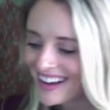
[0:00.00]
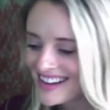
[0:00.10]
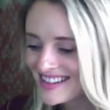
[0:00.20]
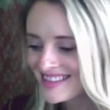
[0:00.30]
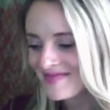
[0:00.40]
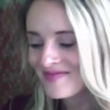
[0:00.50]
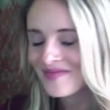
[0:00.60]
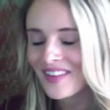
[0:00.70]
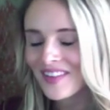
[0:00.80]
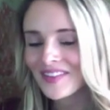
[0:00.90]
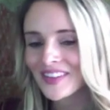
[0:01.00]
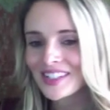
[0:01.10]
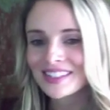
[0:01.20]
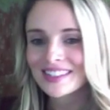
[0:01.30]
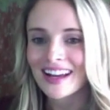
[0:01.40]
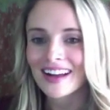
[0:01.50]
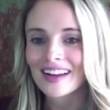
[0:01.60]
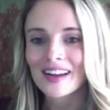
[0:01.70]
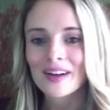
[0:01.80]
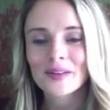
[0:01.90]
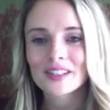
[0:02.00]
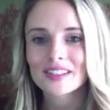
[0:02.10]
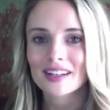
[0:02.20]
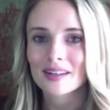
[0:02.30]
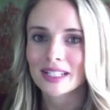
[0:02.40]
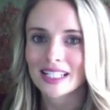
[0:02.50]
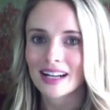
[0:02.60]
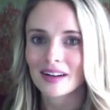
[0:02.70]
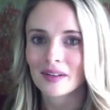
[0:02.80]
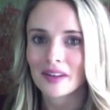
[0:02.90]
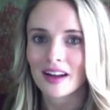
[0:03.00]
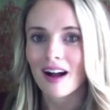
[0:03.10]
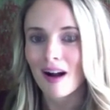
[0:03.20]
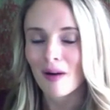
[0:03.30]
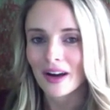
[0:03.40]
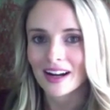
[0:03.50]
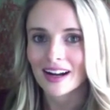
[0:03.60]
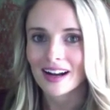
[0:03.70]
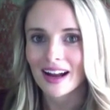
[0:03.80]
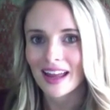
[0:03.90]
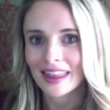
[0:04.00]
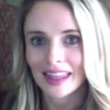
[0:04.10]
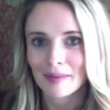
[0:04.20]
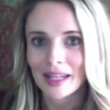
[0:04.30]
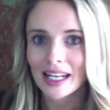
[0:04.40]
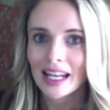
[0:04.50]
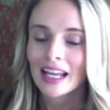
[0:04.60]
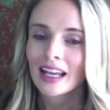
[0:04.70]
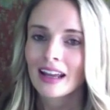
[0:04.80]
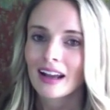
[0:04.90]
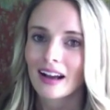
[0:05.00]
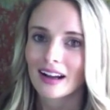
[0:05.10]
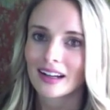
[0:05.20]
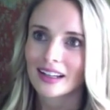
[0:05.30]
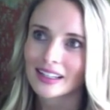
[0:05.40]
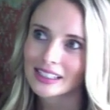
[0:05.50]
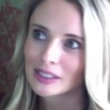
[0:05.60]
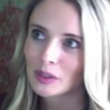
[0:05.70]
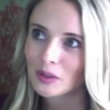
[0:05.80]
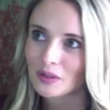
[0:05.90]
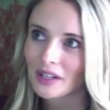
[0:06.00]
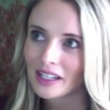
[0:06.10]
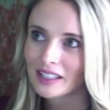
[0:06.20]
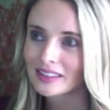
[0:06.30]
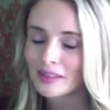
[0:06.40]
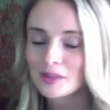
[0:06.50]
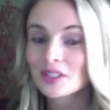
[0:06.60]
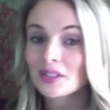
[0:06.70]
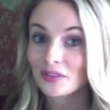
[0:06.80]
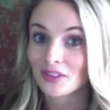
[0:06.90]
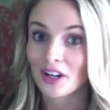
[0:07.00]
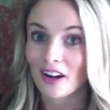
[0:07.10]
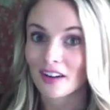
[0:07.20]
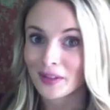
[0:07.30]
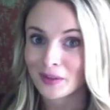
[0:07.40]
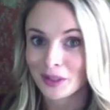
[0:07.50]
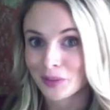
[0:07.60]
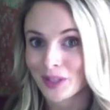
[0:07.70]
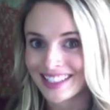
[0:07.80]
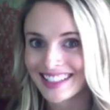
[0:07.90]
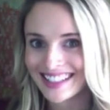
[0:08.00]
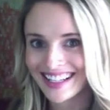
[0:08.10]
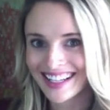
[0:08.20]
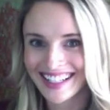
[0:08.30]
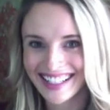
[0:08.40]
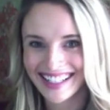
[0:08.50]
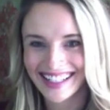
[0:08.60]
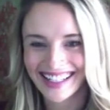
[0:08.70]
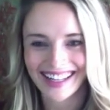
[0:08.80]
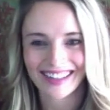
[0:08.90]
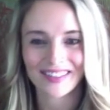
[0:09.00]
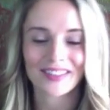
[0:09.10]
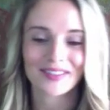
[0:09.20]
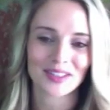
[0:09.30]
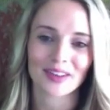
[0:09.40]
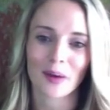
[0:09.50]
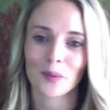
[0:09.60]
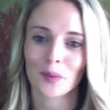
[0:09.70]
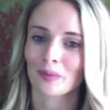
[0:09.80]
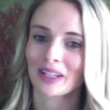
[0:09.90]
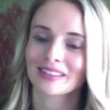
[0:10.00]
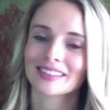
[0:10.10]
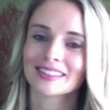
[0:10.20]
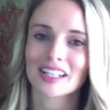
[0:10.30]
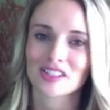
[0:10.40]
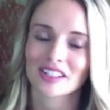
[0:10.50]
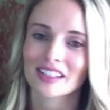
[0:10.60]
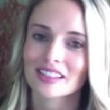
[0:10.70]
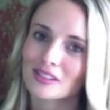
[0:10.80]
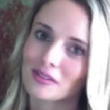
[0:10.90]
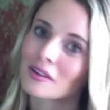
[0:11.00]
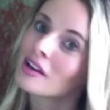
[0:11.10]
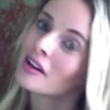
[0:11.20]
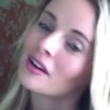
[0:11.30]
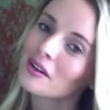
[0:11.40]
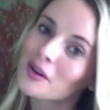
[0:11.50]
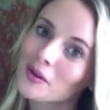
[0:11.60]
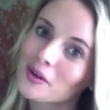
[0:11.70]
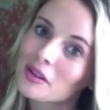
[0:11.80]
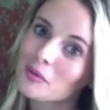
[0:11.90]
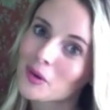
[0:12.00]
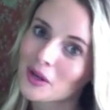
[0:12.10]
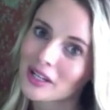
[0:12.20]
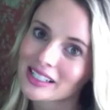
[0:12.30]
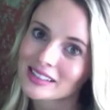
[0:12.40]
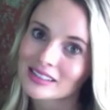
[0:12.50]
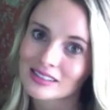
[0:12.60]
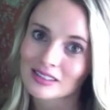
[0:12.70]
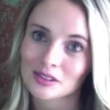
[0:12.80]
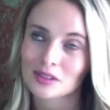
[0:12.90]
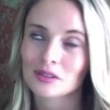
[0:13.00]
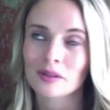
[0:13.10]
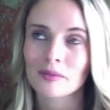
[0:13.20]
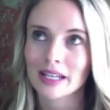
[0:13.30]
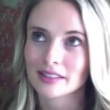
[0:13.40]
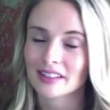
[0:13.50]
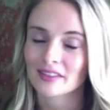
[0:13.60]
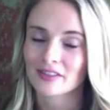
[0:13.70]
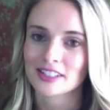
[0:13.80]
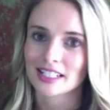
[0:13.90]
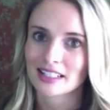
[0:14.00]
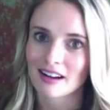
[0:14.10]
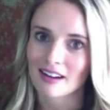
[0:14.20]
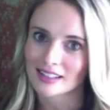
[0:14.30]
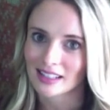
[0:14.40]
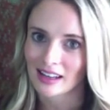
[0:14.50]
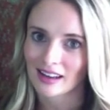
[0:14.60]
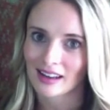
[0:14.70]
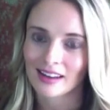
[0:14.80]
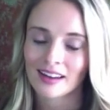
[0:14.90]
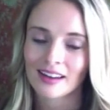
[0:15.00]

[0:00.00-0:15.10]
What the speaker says: um, First, I always start my day out with a hot water and lemon. It's a great substitute for coffee when you're pregnant. It kind of gives you that warming sensation, gets you going in the mornings. It's also amazing for detoxing.